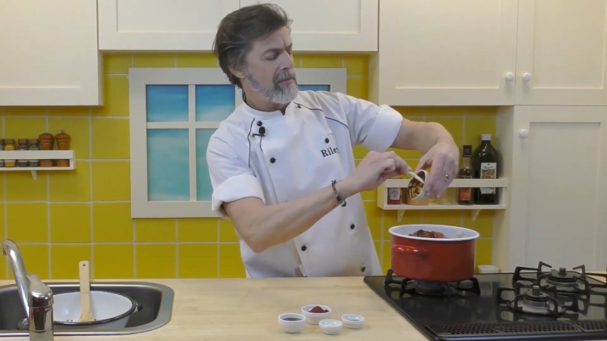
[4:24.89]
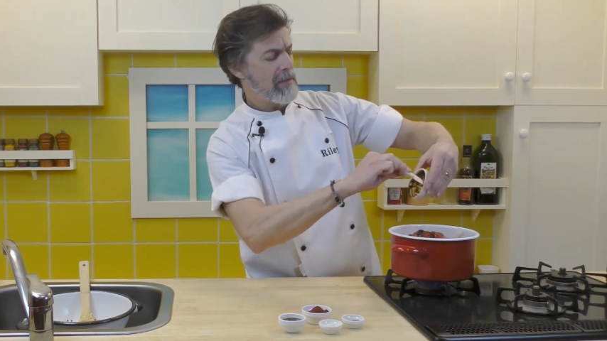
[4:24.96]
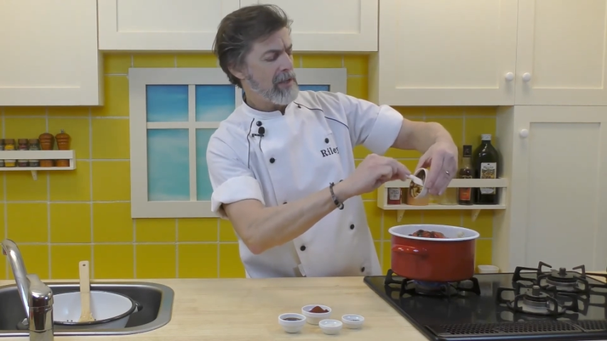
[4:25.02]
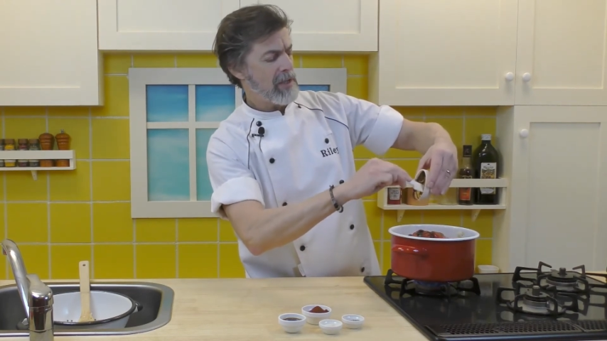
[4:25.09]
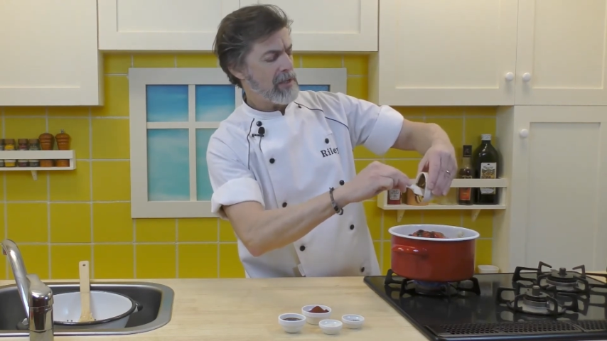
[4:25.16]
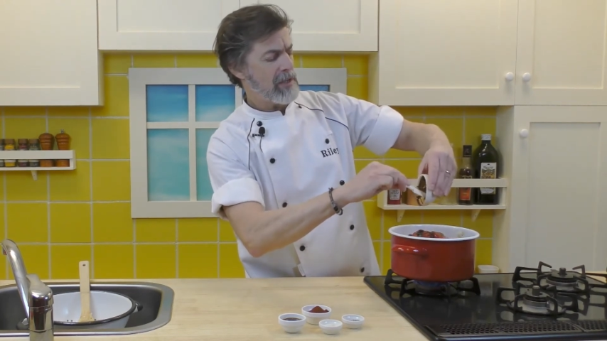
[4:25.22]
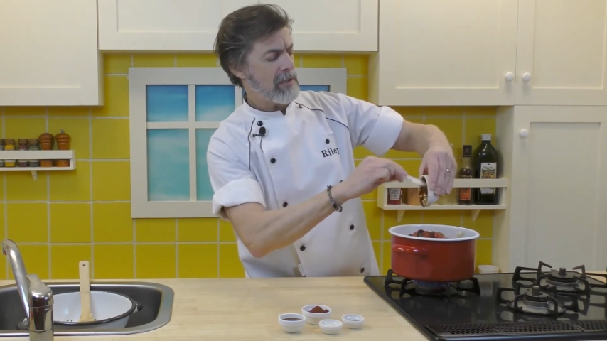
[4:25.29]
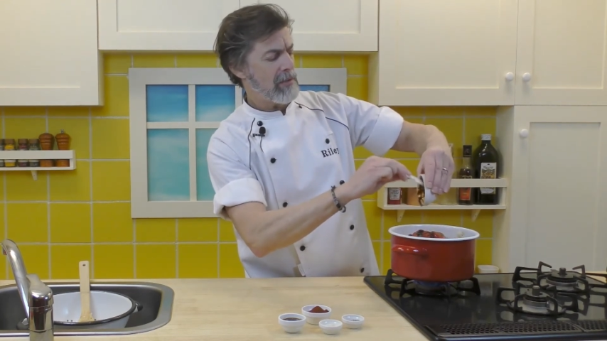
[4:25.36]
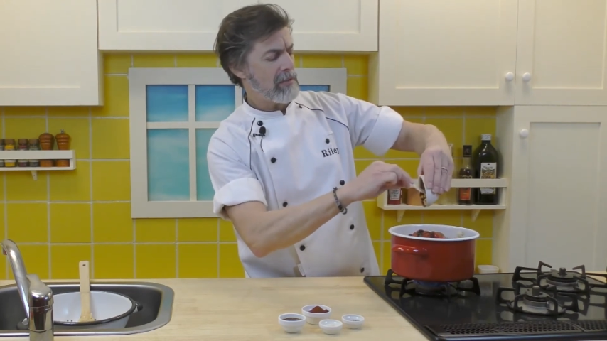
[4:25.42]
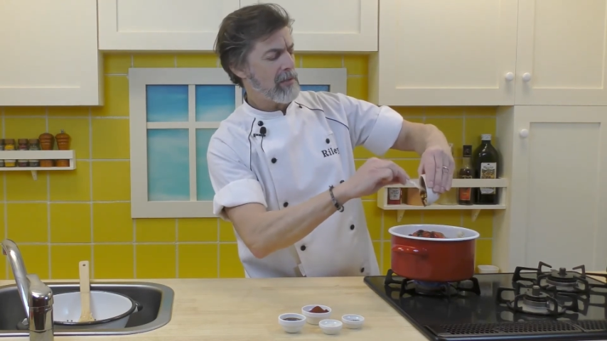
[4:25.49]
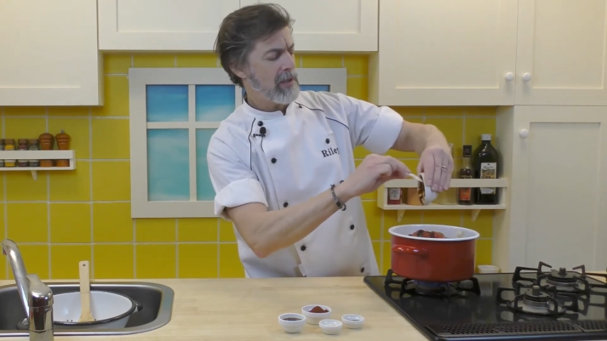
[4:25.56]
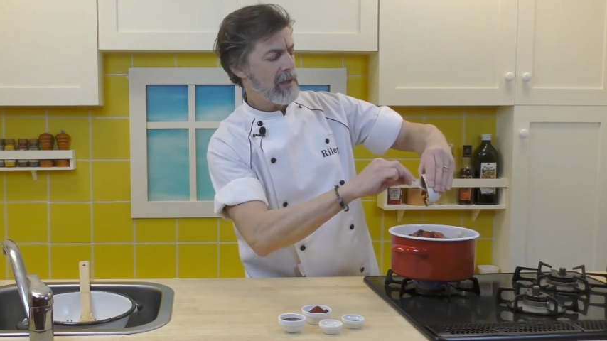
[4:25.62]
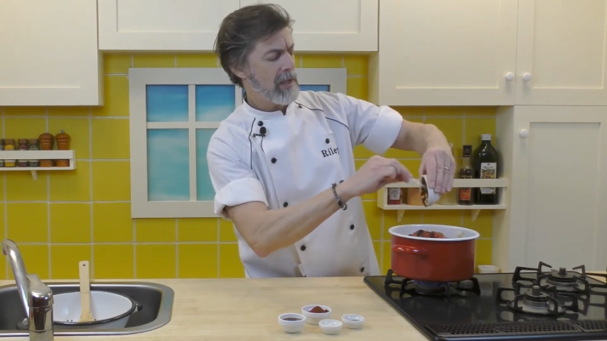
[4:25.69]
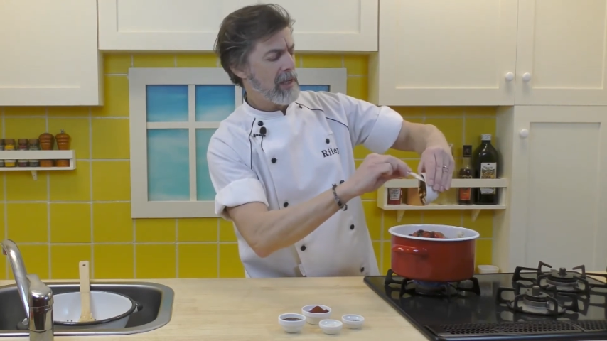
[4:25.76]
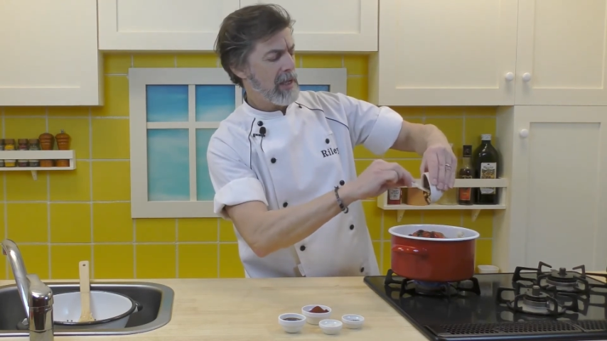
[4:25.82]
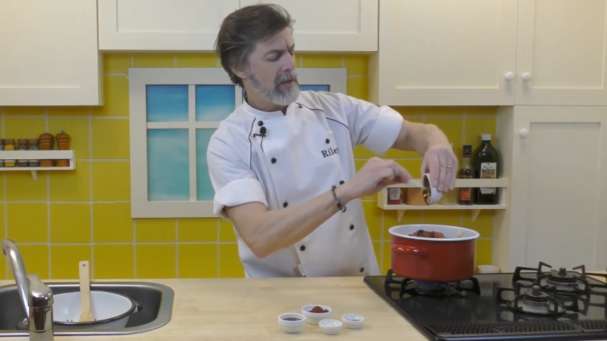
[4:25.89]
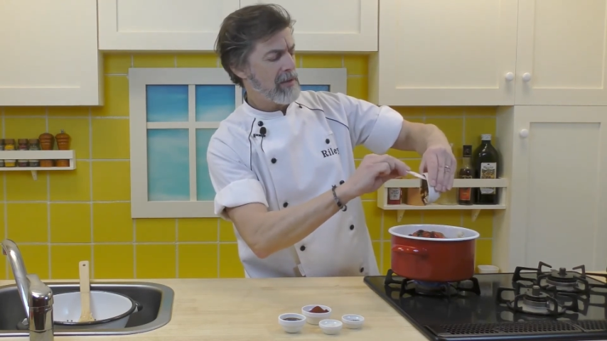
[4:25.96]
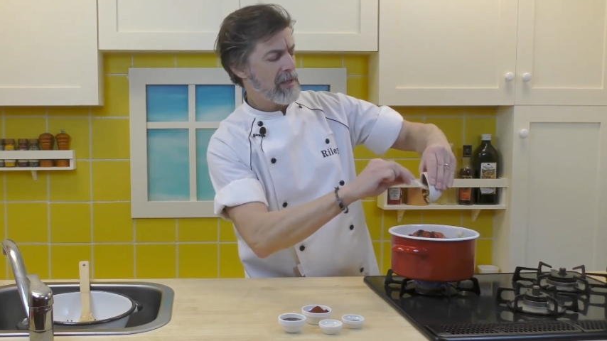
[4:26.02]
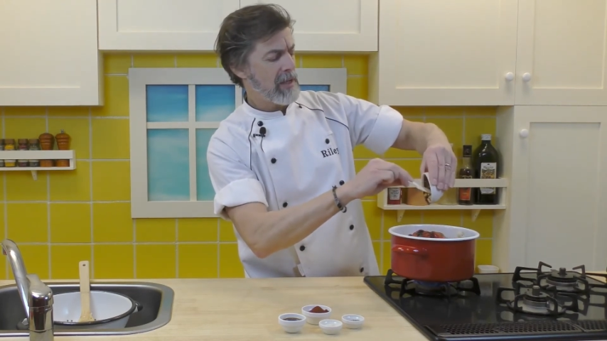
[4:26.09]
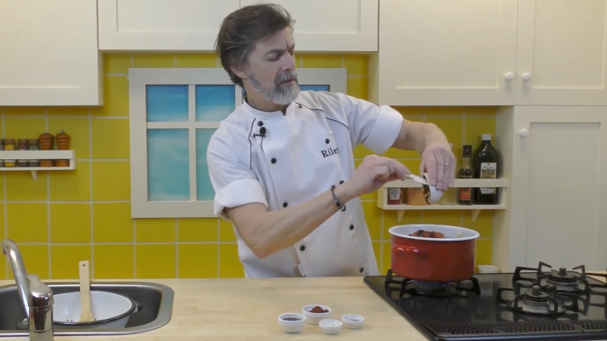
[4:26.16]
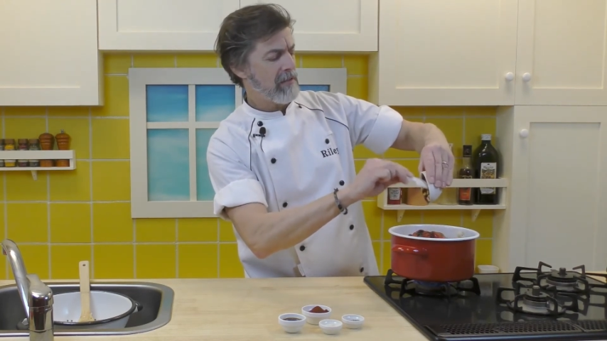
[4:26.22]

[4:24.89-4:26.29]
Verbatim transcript: just really gives it a